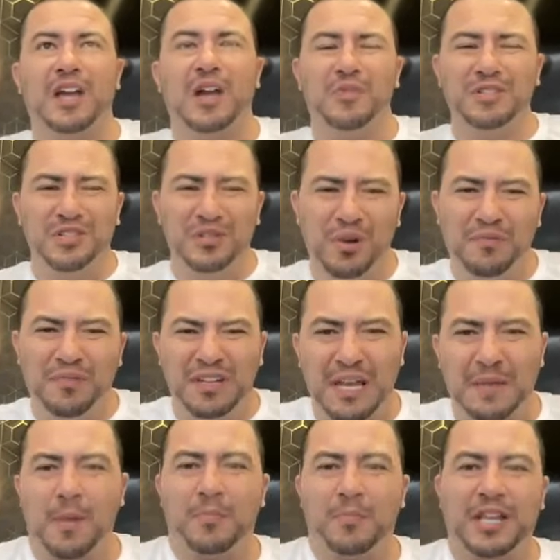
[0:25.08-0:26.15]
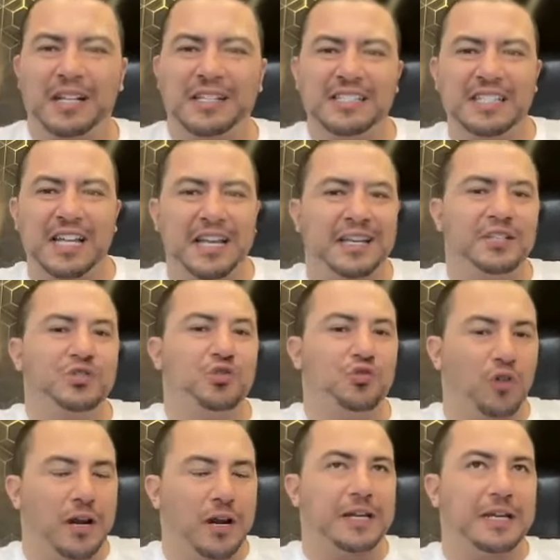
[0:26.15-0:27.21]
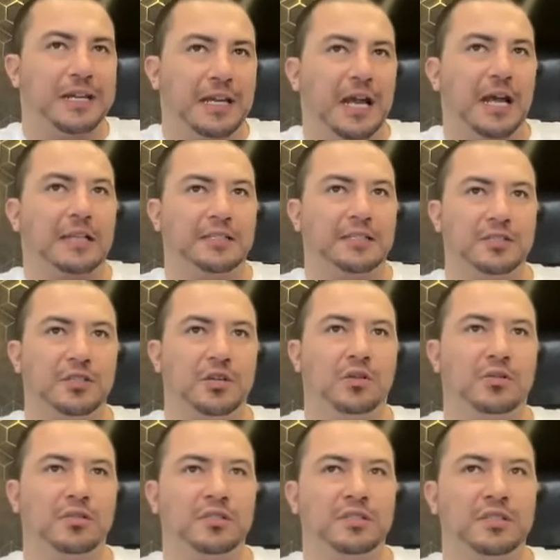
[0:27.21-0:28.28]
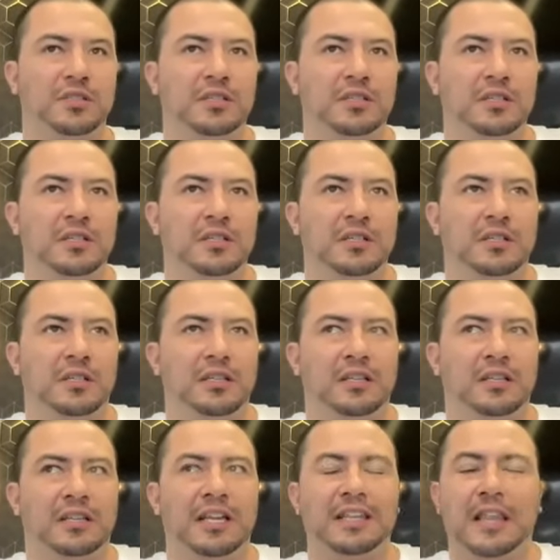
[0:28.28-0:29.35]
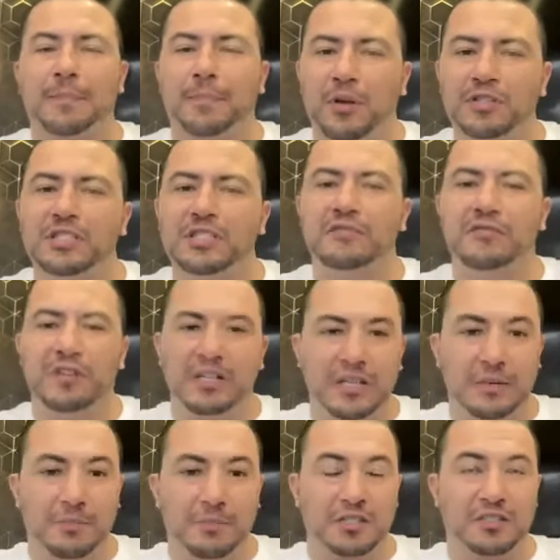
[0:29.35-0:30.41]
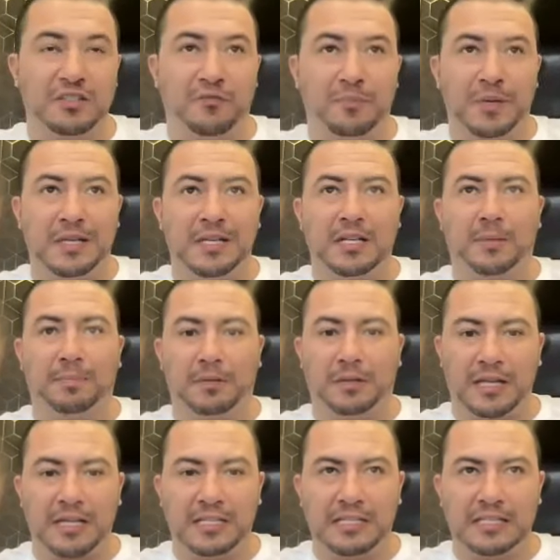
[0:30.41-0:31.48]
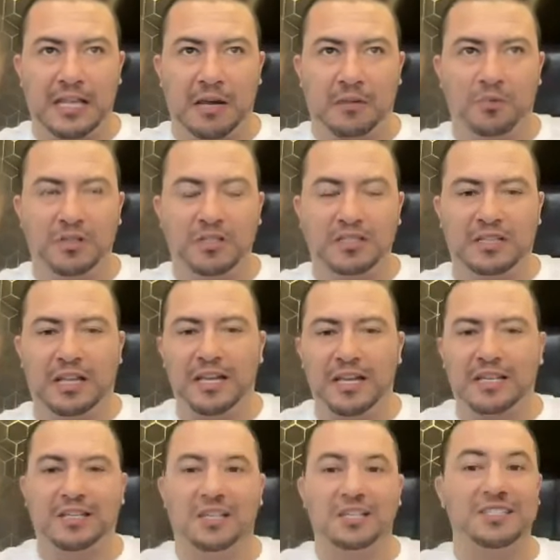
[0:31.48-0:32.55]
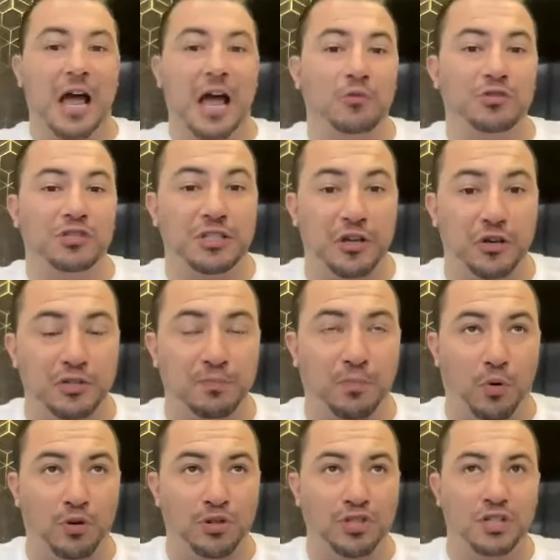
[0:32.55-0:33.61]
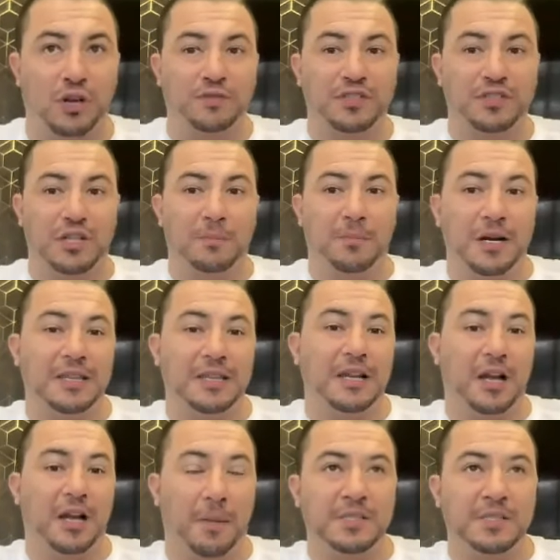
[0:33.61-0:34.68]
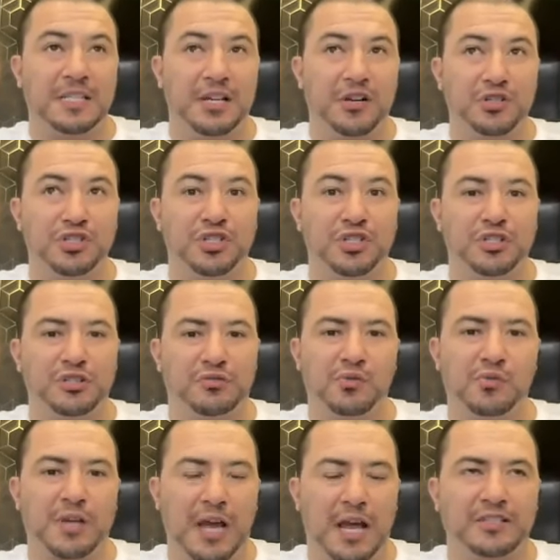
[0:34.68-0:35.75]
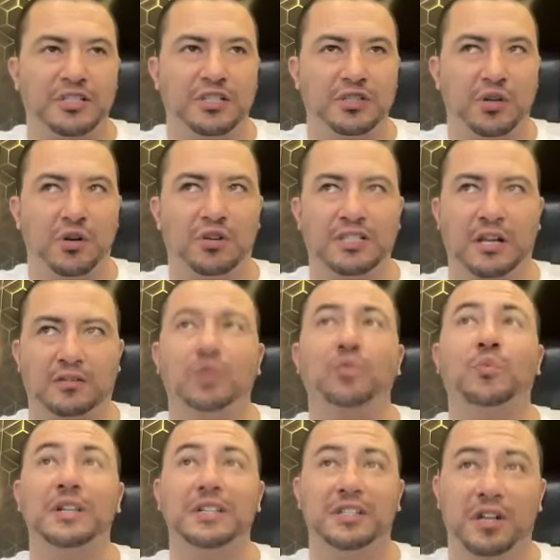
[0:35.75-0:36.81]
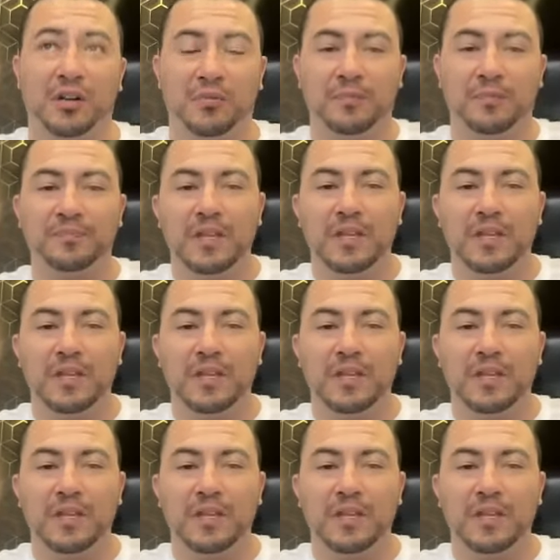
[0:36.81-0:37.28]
I wonder whoever came up with that saying, it's raining cats and dogs. Like, that person really must have been in a place that was like the downstairs portion of somebody that upstairs just threw cats and dogs out the window.